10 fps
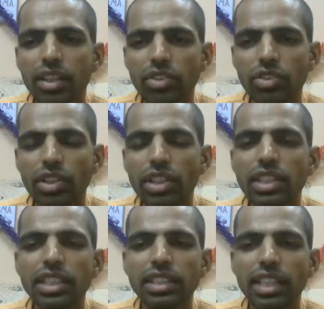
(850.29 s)
So
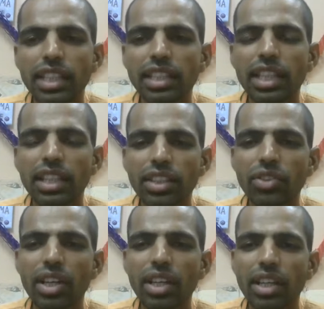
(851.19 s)
Krishna is saying that
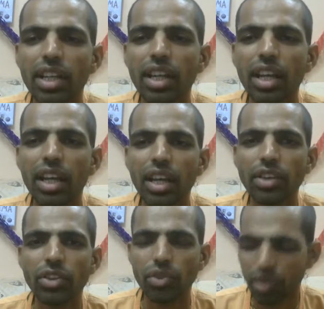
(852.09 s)

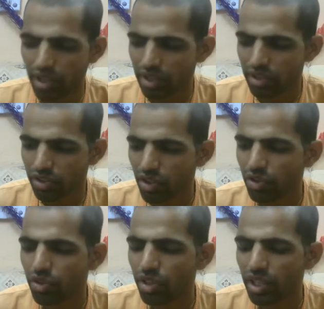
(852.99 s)
it's your
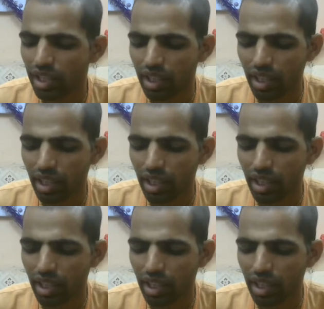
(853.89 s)
duty.